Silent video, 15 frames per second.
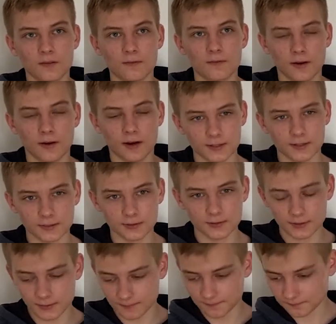
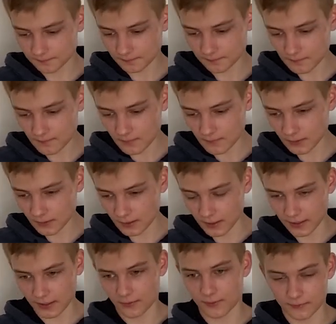voxels
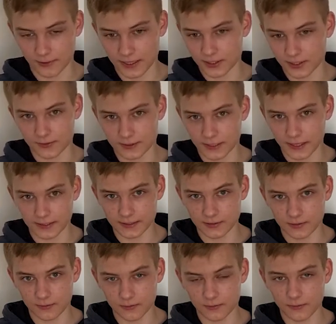and rasterized
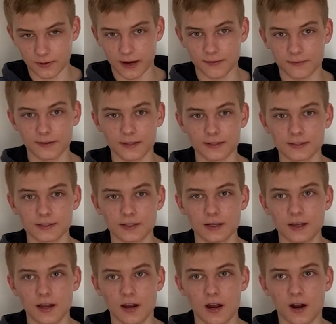graphics
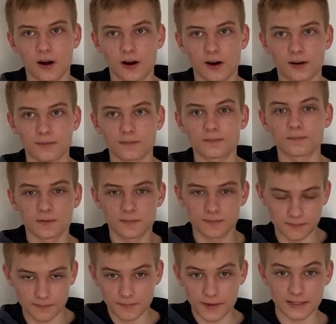are
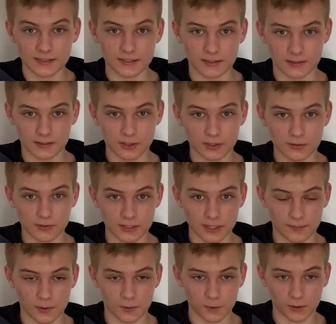basically two
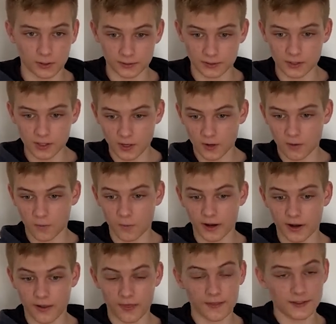separate worlds,
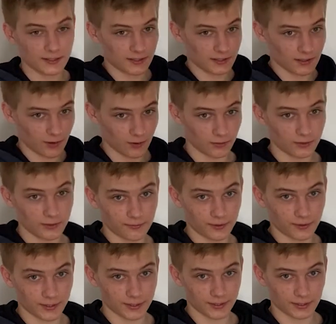where this only
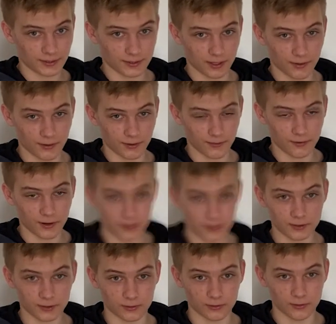focuses on the
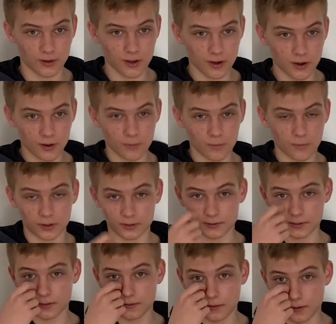voxel world,
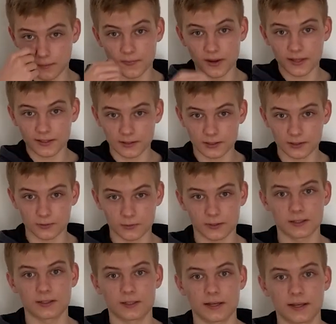mainly
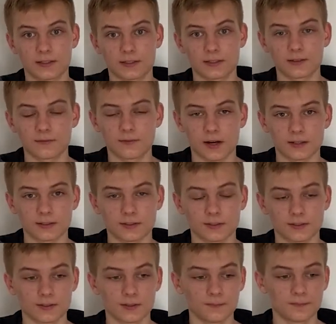grid-aligned
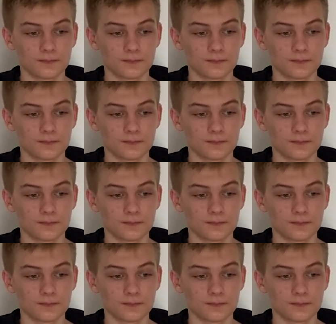voxels.